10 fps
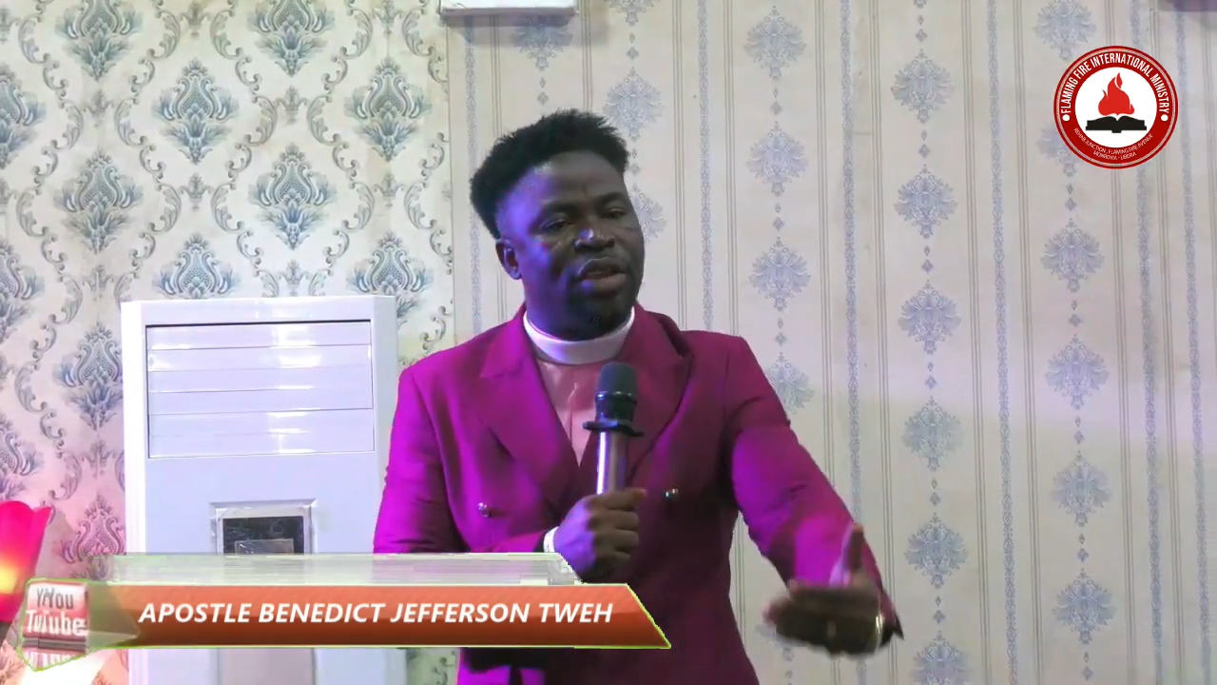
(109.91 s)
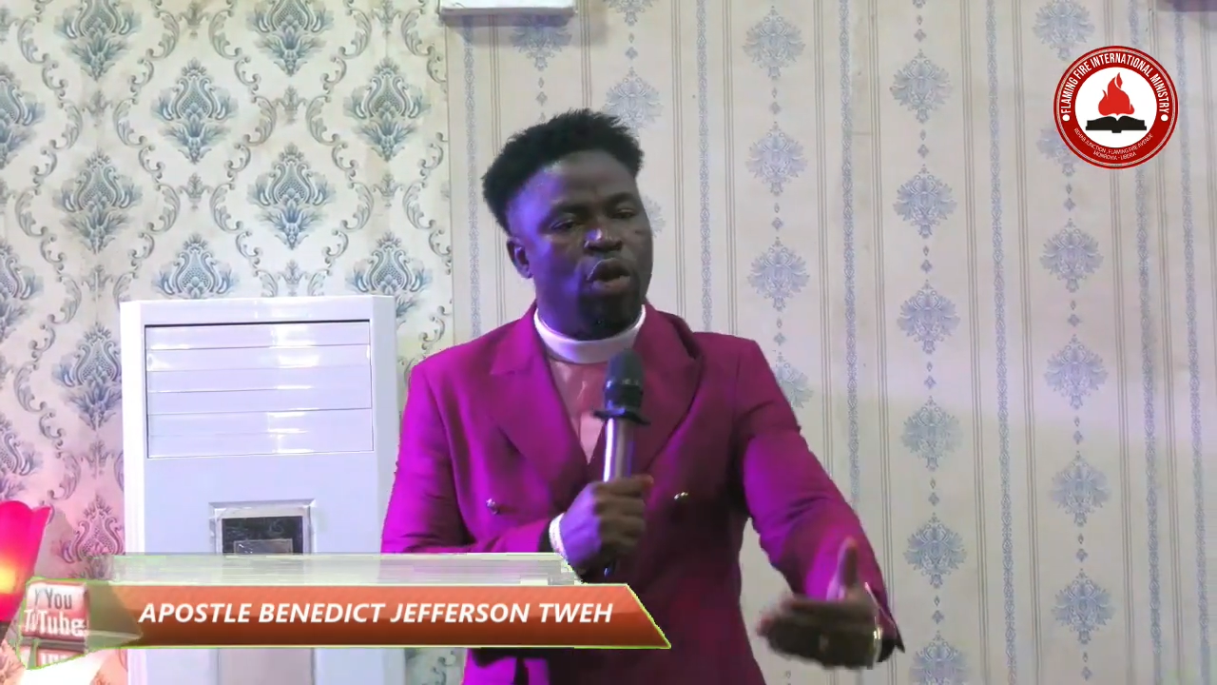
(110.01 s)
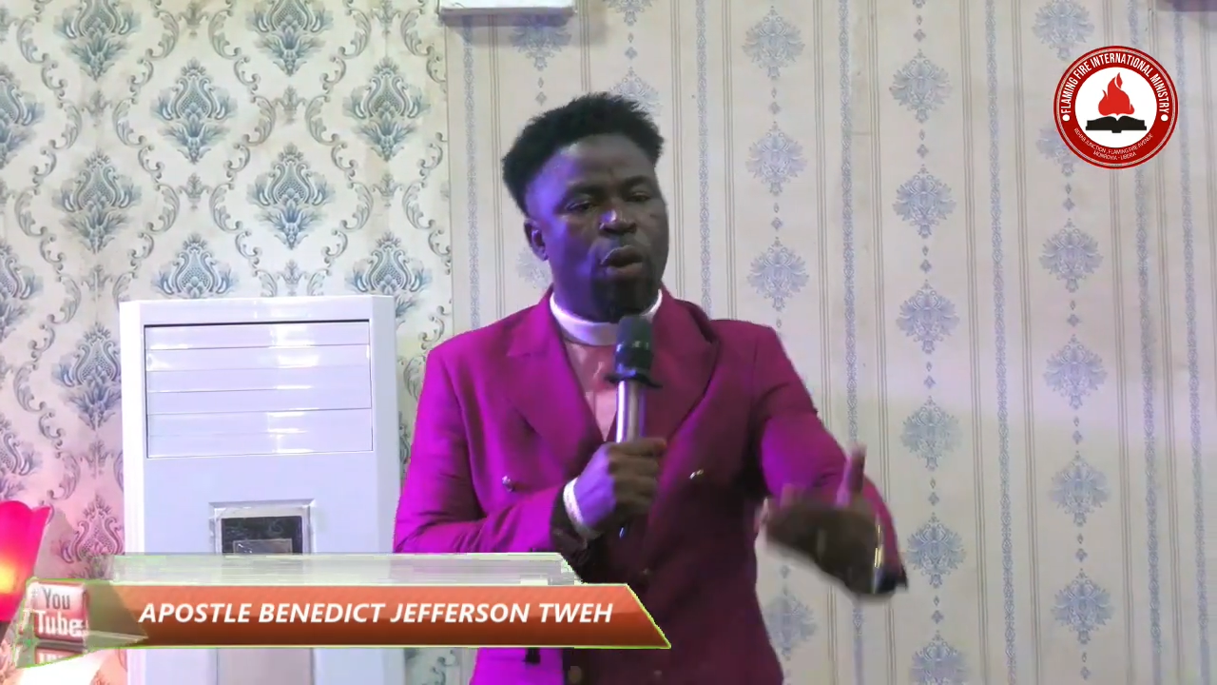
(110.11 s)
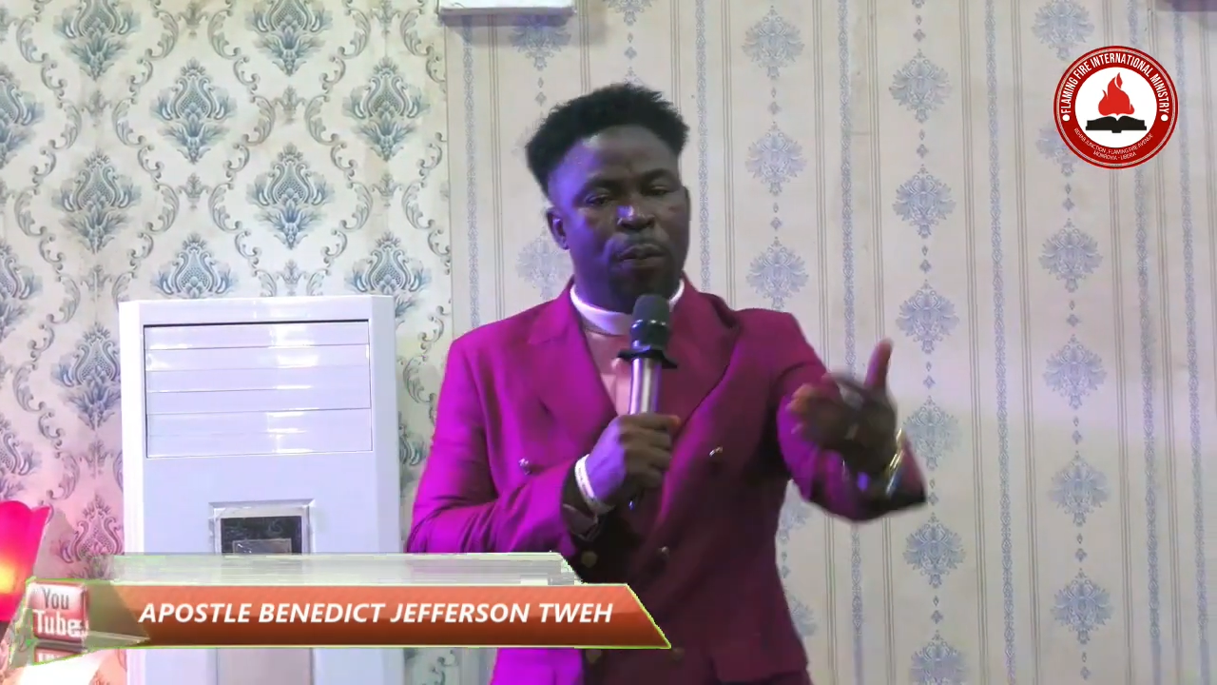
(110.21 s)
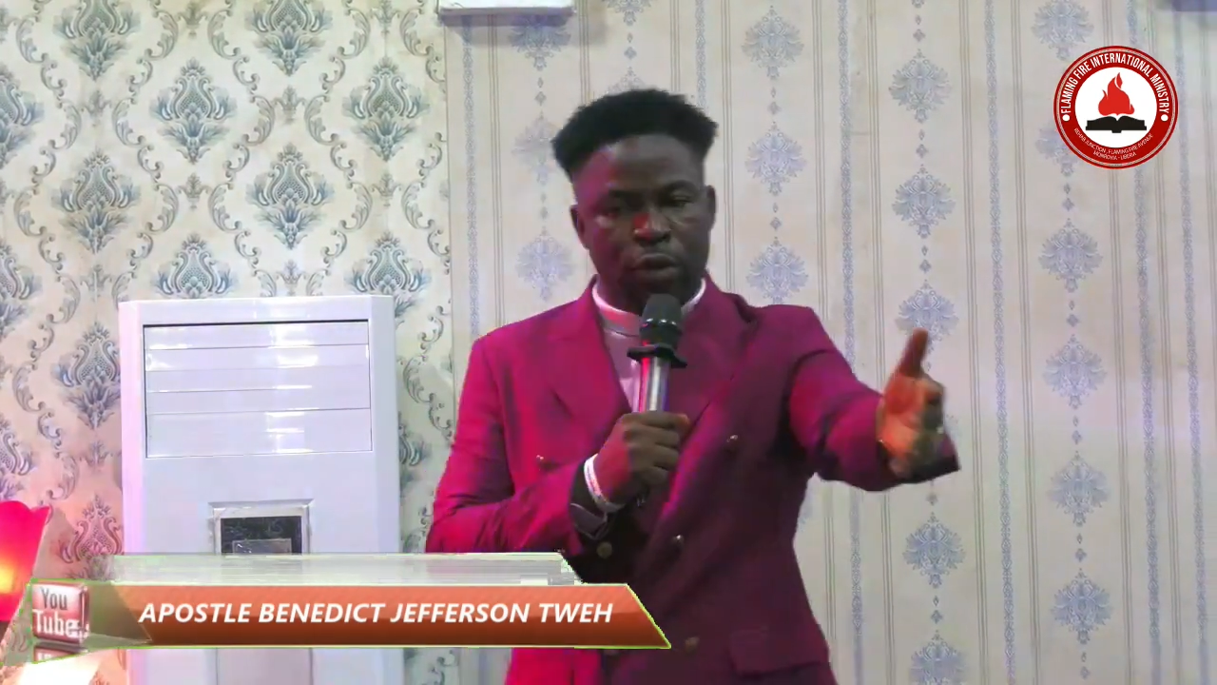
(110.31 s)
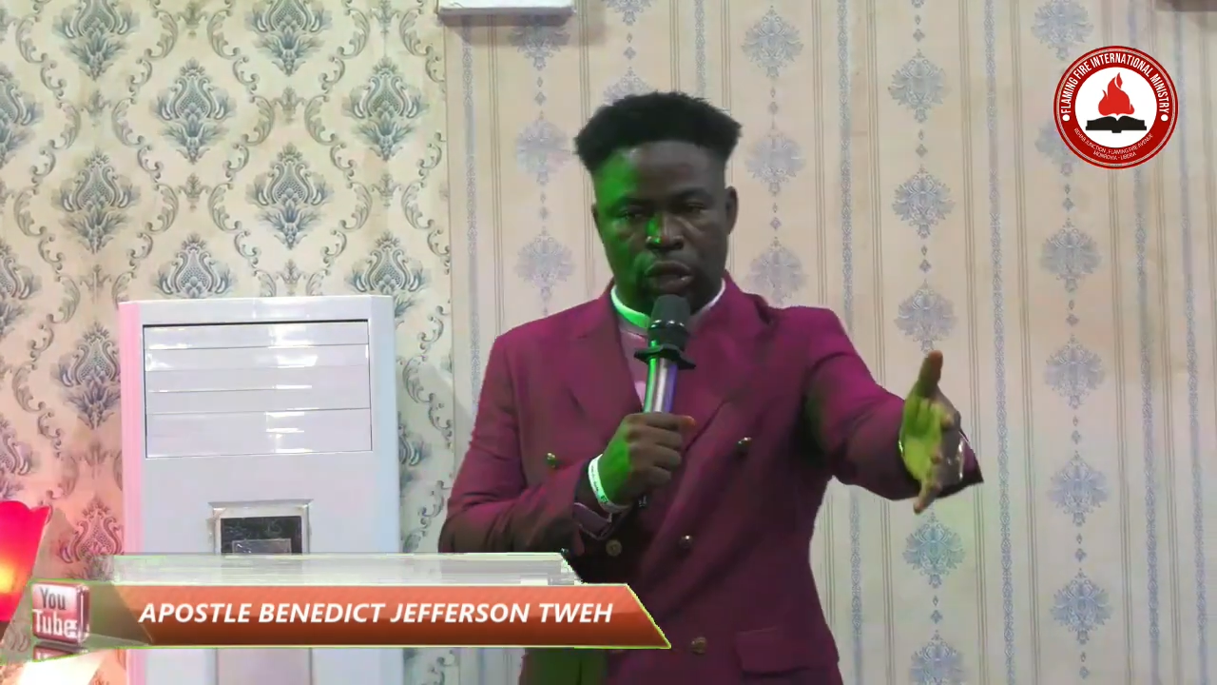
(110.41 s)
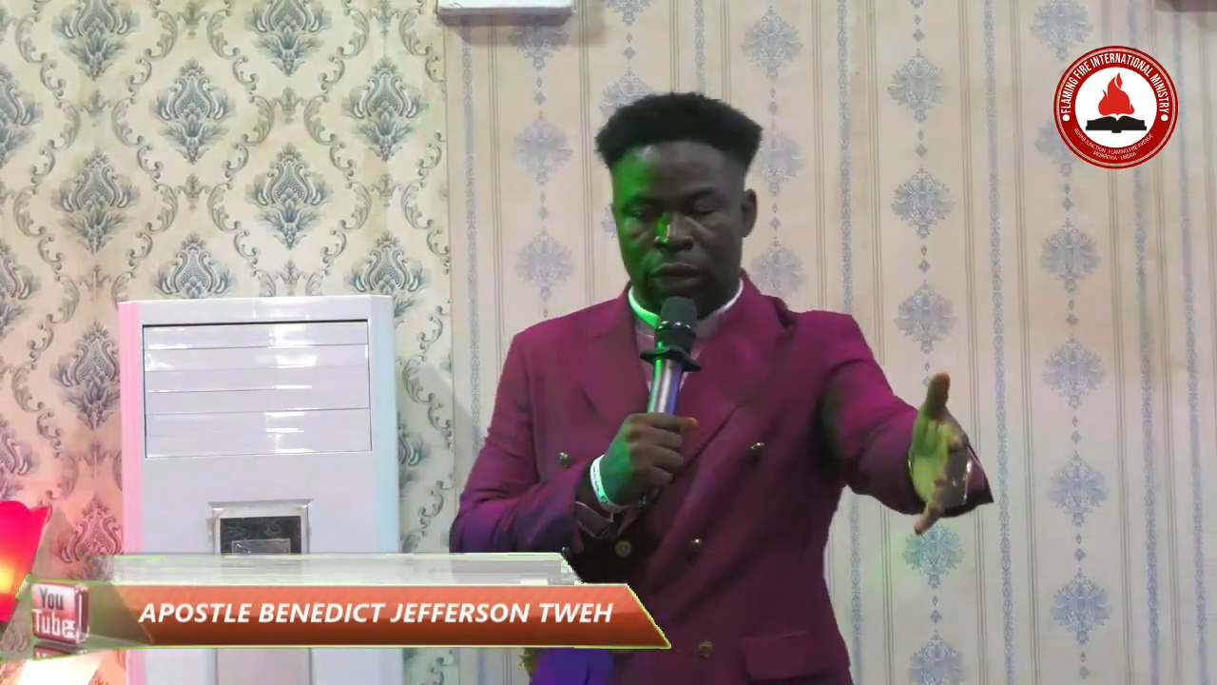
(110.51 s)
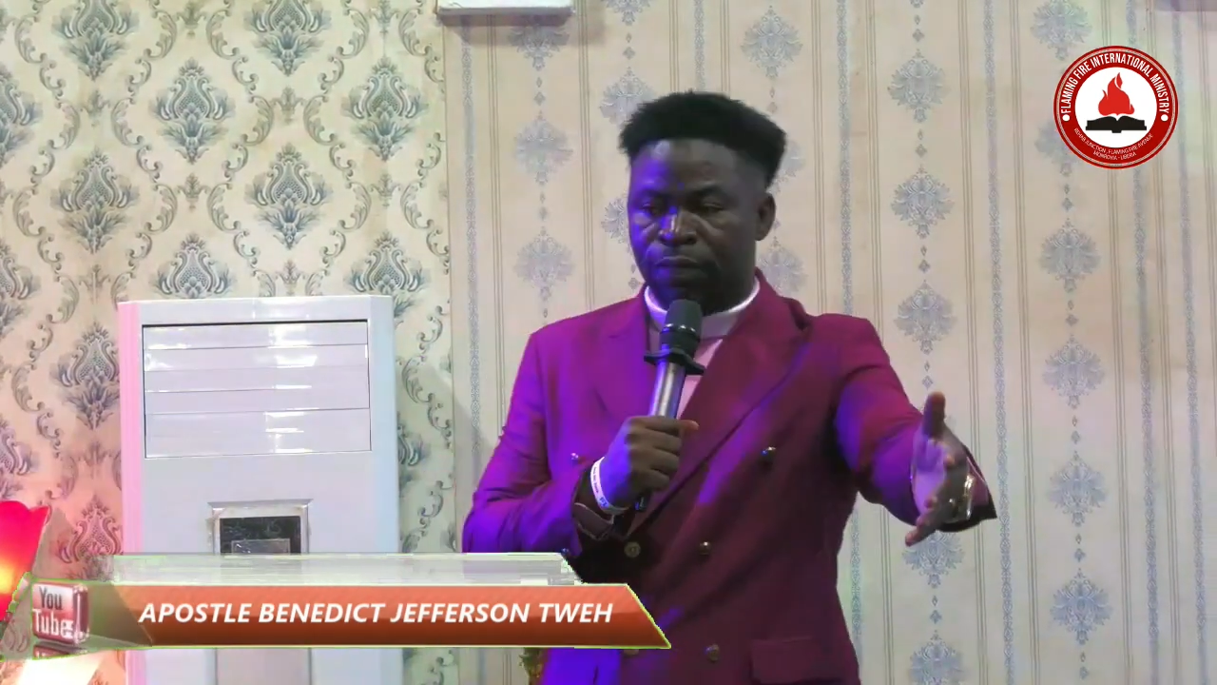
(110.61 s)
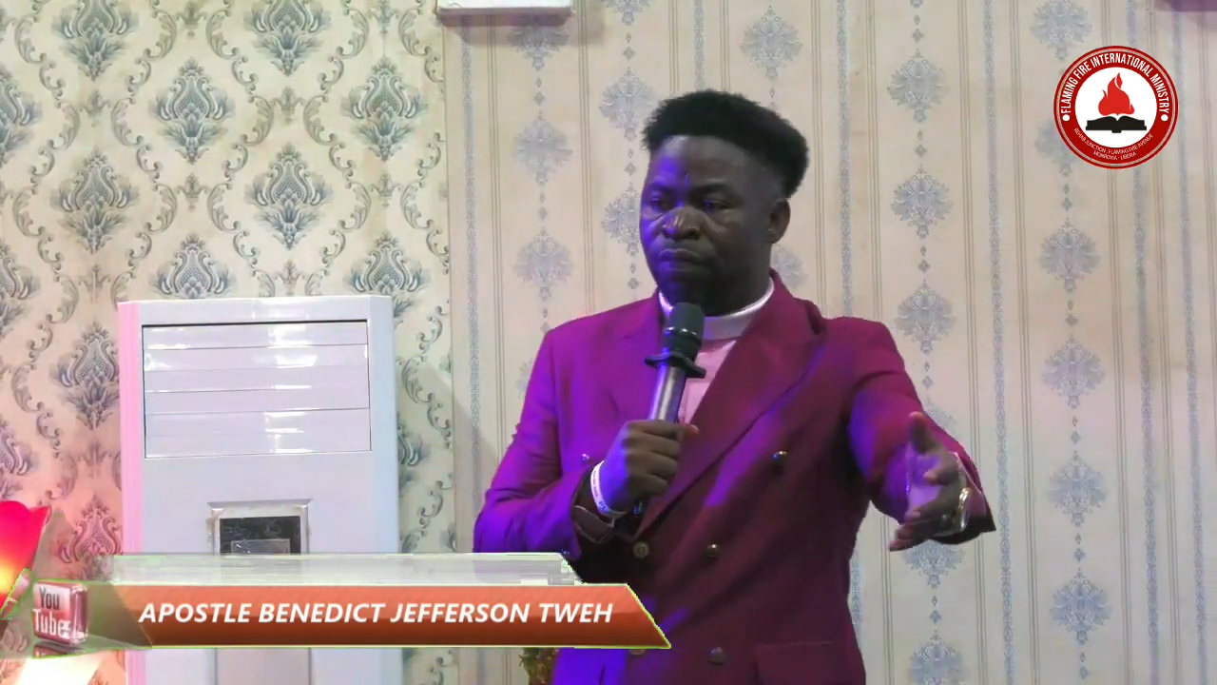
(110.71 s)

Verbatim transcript: your own portion.